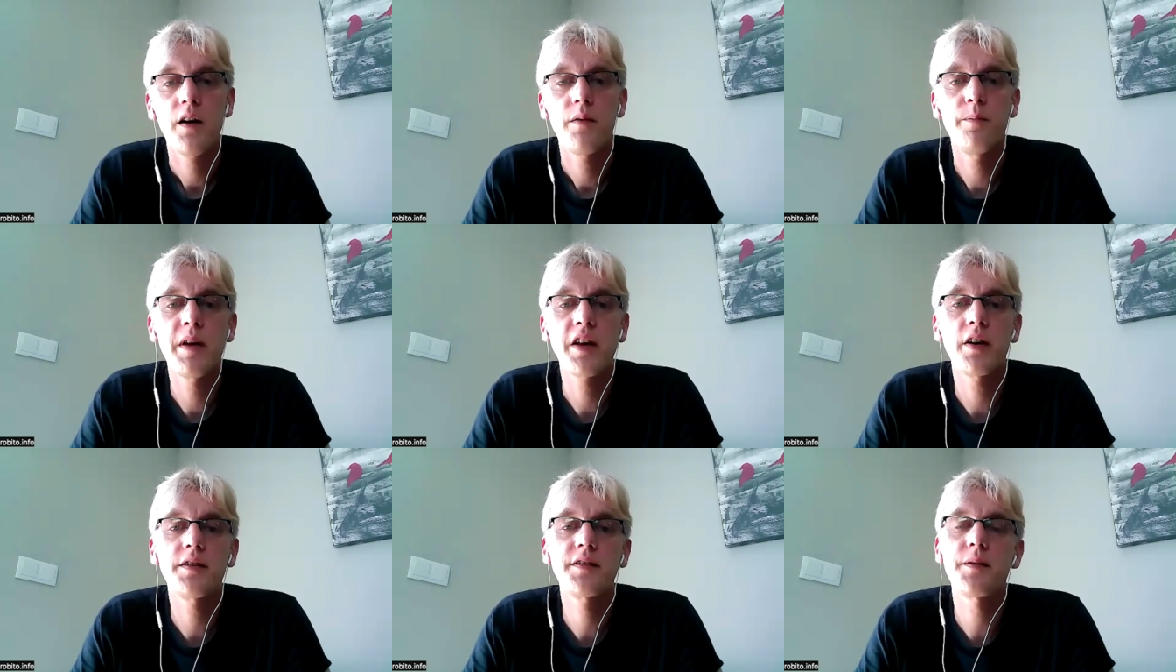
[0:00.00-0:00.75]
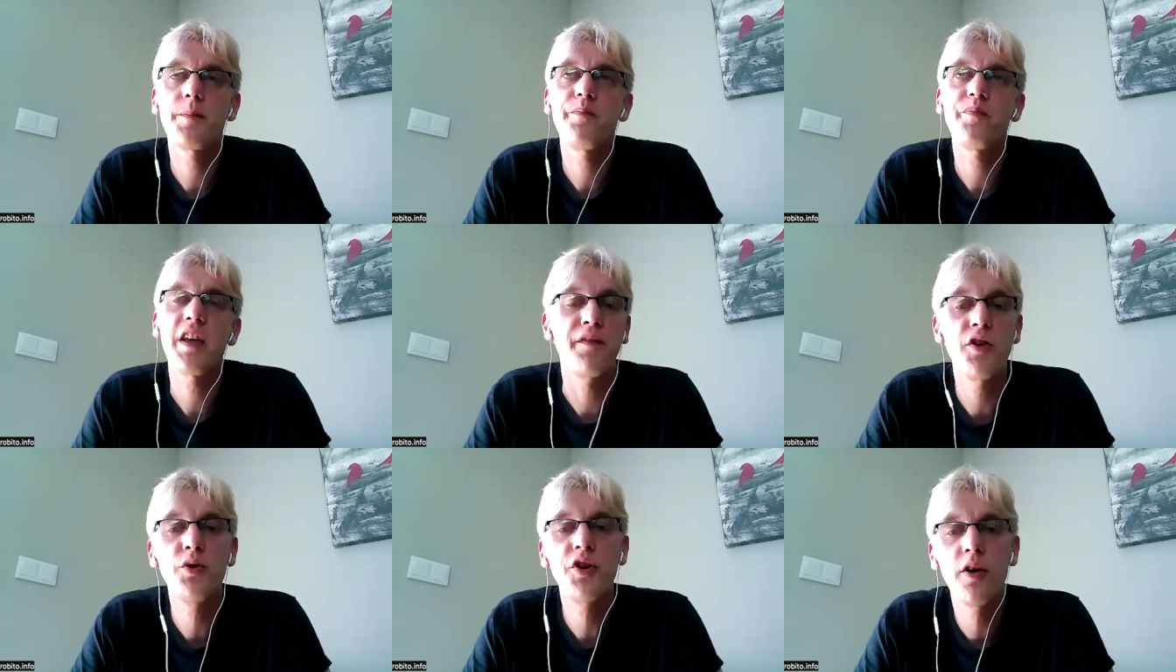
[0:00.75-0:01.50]
Because if
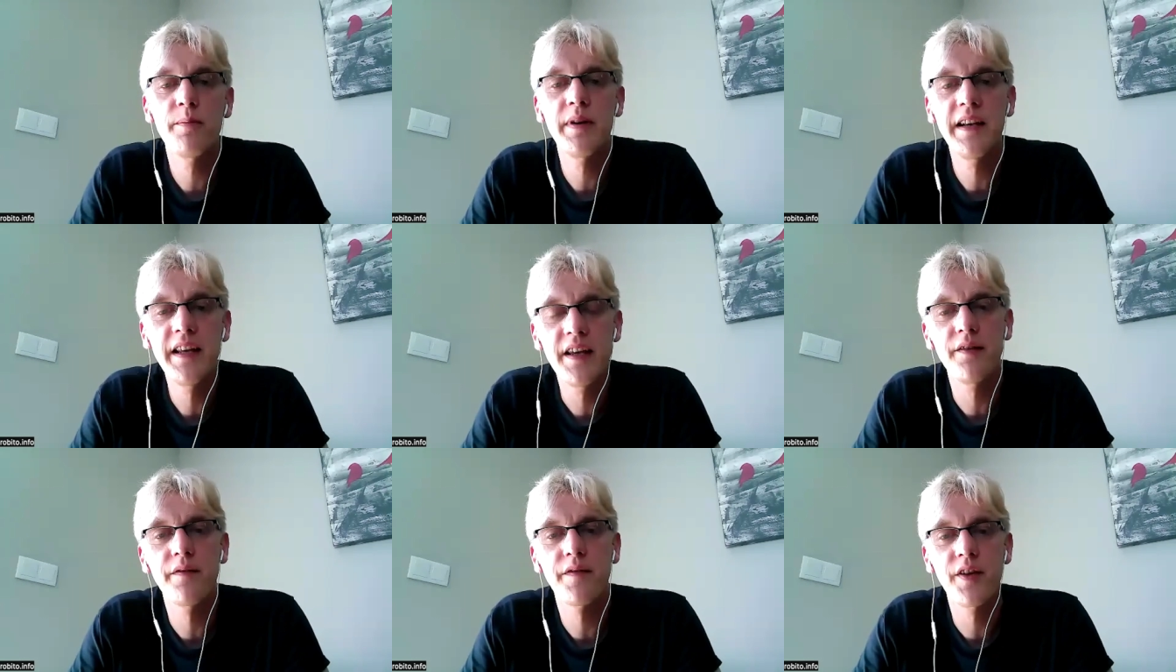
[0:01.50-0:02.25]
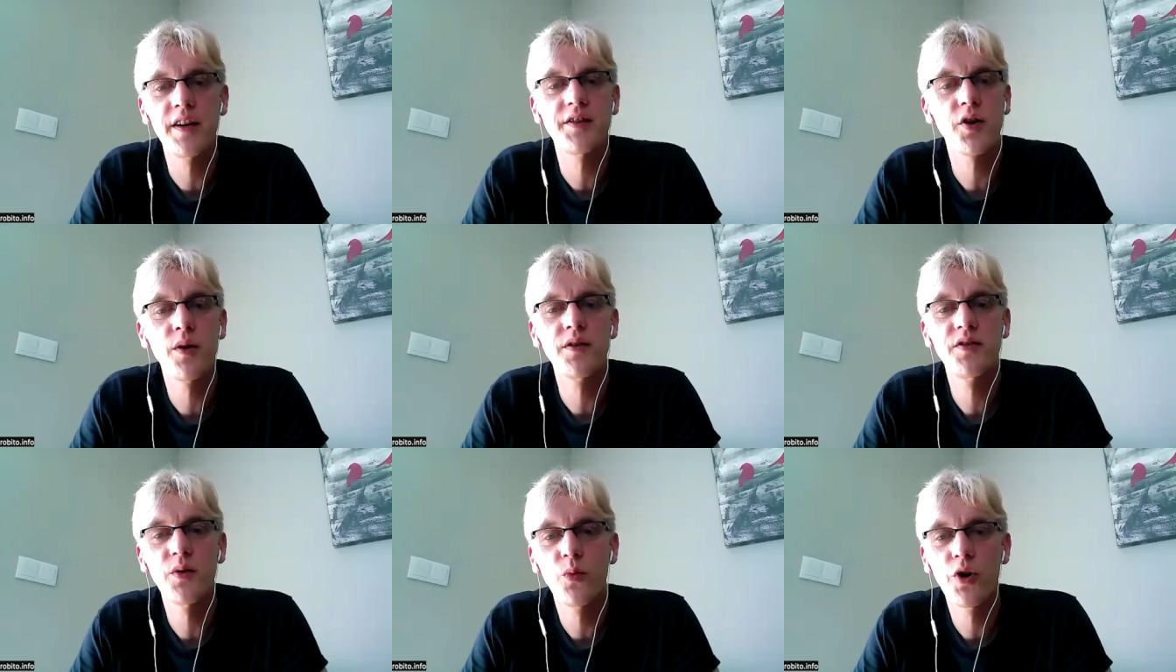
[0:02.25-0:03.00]
you don't believe that it's going
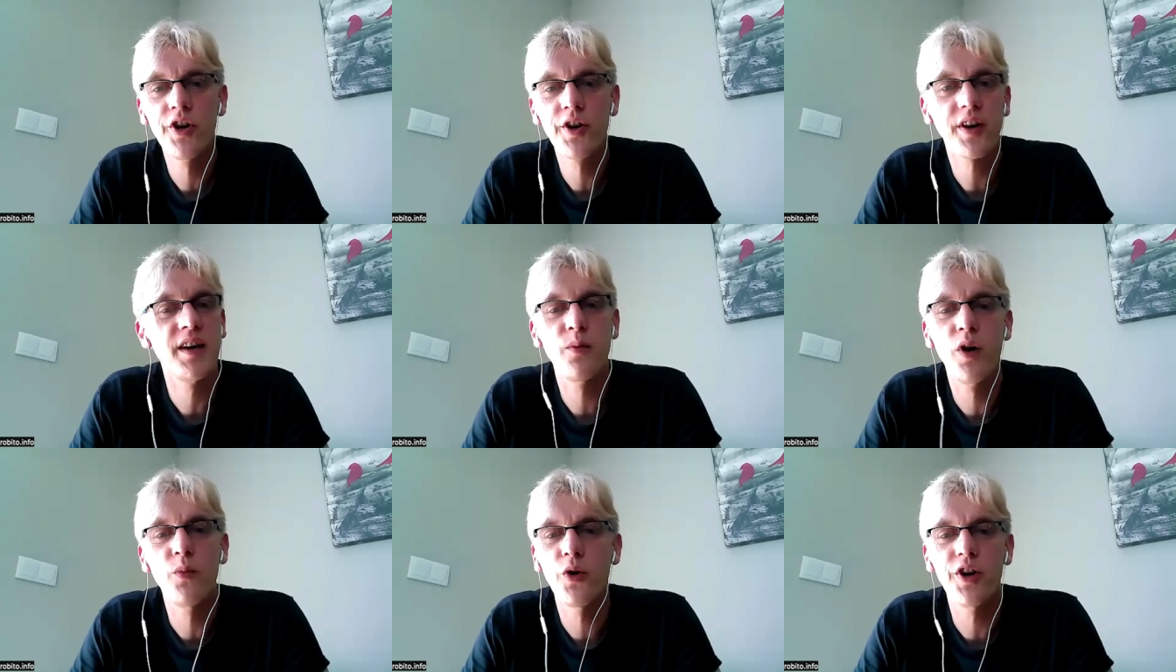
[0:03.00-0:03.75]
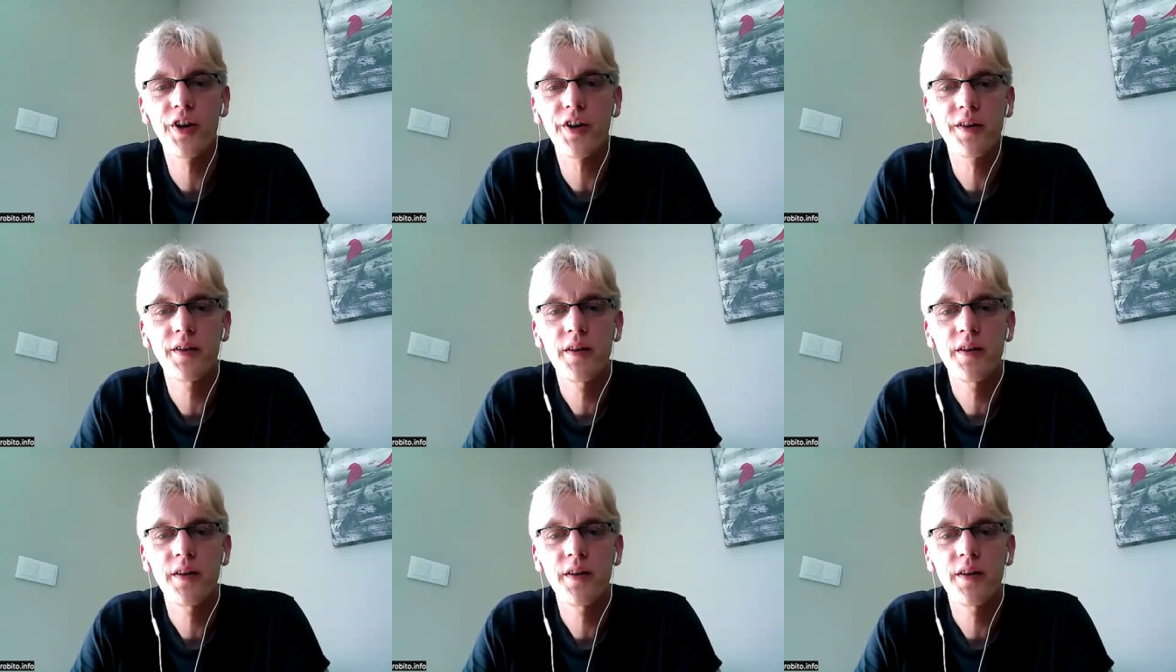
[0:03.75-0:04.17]
to work, it won't work.